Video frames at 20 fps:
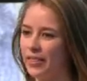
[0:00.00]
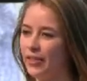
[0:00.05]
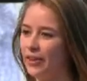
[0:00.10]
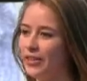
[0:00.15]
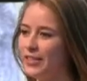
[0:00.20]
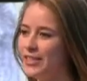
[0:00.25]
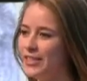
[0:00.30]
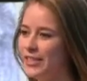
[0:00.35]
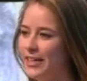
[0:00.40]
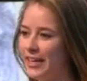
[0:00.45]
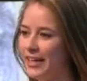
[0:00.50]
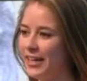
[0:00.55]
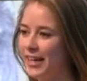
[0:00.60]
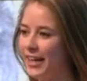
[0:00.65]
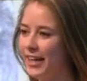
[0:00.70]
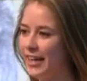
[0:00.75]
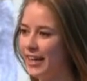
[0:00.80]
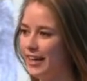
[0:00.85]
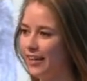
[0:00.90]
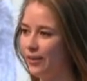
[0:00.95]
Thursday
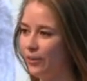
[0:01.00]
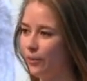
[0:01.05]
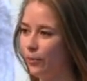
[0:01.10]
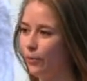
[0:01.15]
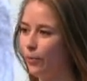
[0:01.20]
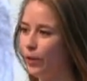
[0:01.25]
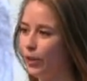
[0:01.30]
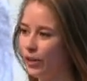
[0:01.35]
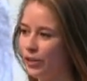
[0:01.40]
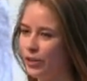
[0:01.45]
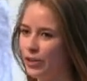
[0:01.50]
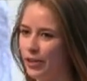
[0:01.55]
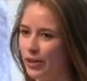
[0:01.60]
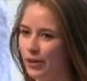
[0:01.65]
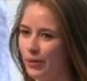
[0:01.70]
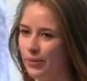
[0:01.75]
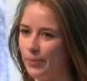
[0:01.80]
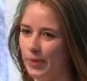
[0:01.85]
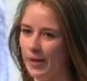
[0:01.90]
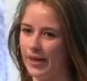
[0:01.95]
night
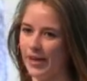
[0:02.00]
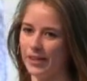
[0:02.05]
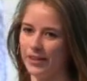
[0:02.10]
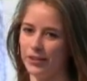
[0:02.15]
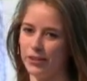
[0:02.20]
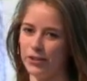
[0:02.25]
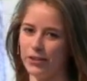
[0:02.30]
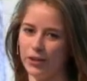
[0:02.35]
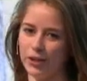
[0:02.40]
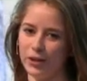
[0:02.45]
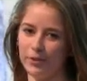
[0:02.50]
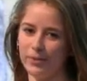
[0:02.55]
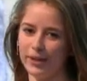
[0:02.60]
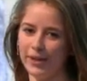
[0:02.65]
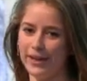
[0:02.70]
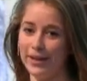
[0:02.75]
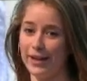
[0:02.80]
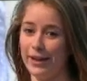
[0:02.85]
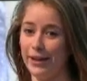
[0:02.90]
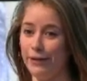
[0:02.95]
worship and
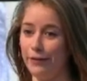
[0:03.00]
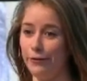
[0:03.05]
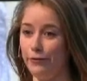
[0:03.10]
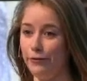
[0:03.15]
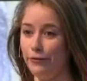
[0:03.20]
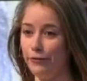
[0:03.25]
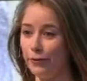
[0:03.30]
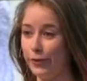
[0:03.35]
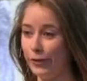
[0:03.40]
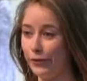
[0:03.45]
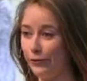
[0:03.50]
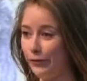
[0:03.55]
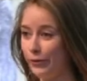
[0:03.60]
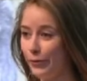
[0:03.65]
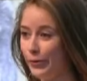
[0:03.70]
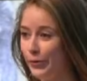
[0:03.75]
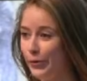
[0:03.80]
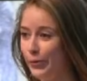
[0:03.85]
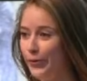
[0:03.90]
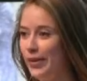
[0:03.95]
sermon and free
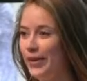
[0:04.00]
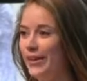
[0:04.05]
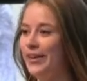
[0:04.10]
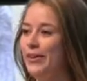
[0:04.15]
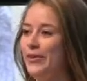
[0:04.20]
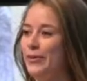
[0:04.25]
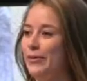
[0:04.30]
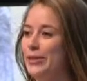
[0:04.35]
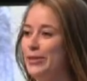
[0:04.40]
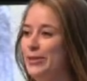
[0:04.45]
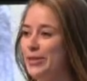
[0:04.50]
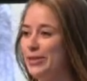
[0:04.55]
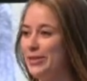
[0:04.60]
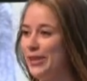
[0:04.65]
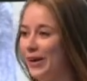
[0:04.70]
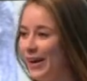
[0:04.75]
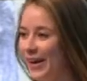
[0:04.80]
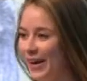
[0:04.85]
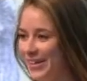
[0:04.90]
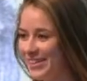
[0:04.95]
food, which
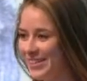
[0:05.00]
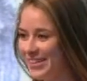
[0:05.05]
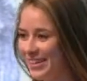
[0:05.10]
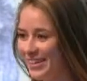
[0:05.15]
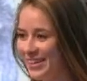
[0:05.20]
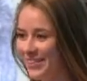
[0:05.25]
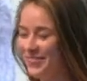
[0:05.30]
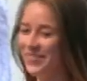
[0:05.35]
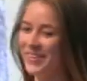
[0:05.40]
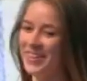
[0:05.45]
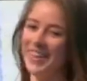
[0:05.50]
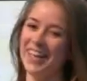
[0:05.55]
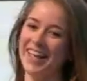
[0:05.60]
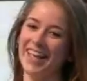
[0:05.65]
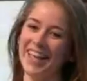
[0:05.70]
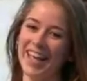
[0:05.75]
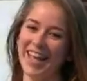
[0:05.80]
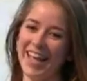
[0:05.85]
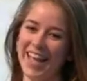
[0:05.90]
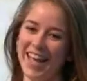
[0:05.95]
is awesome.
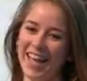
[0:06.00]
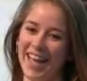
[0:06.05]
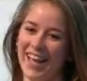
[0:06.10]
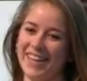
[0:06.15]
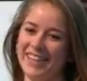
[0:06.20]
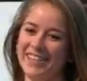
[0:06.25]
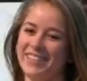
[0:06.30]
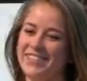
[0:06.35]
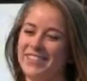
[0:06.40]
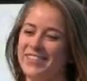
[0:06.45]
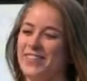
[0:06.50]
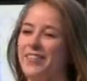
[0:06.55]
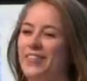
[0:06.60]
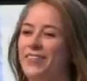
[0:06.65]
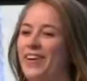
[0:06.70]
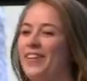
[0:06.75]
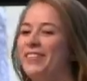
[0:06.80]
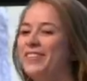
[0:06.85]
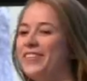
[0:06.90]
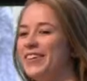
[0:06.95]
And
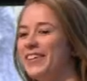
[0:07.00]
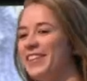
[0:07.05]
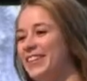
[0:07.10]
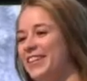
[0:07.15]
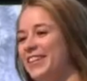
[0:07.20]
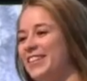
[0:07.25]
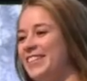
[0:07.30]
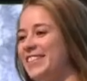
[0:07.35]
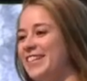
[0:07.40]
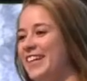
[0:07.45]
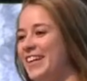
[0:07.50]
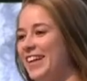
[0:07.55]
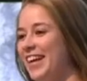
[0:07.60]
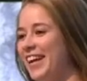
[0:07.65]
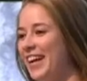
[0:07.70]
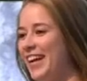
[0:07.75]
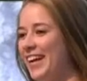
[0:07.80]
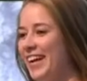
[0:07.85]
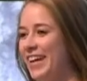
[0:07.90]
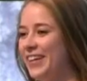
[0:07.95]
so every Thursday
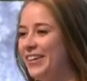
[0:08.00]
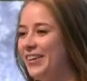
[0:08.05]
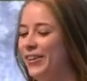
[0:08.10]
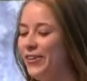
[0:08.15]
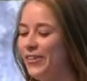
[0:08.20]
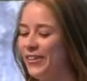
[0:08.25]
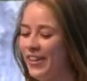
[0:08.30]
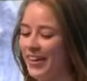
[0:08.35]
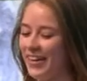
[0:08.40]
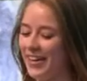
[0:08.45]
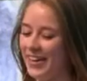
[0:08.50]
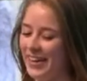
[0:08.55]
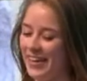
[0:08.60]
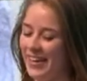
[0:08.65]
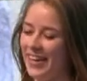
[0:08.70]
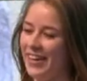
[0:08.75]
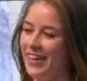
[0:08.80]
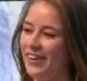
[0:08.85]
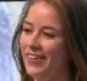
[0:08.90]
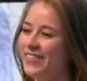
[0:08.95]
night I go there,
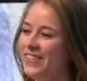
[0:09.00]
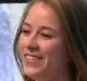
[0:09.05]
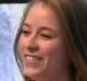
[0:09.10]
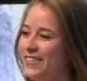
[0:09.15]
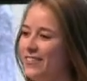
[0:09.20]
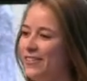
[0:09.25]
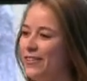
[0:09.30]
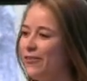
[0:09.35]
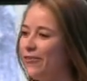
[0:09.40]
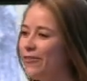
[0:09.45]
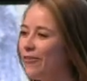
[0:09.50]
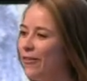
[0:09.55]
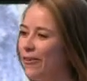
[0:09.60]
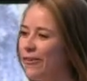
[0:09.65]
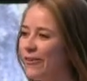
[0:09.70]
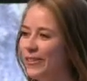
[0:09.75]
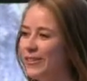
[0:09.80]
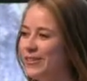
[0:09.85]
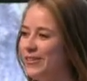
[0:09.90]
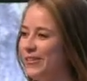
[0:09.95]
and I always look
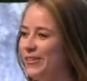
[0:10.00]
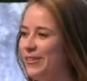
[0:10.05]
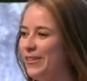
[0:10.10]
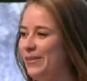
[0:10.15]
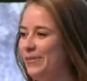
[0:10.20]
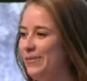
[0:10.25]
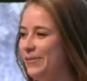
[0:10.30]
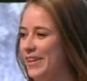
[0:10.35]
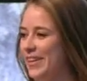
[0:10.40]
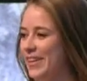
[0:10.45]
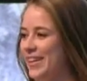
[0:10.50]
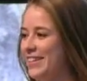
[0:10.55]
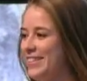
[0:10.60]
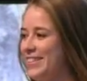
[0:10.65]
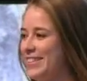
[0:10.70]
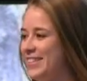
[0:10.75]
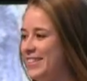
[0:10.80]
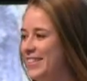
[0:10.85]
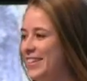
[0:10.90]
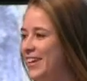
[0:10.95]
forward to it
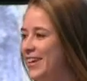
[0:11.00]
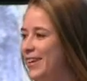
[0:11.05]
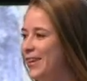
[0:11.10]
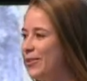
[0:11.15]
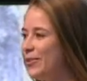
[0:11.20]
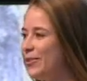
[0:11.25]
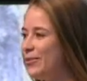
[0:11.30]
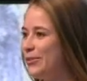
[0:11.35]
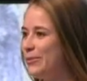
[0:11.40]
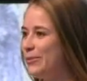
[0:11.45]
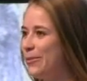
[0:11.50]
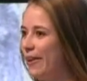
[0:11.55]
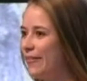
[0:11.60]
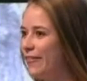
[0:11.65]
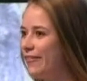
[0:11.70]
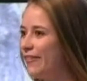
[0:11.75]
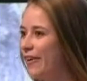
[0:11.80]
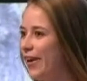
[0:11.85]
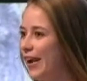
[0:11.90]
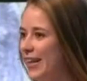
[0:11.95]
because those are my
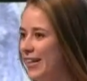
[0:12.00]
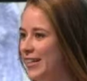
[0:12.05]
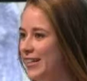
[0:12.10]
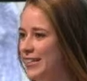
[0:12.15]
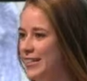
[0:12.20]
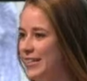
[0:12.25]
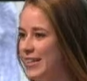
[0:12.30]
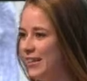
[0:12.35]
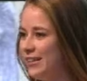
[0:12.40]
friends.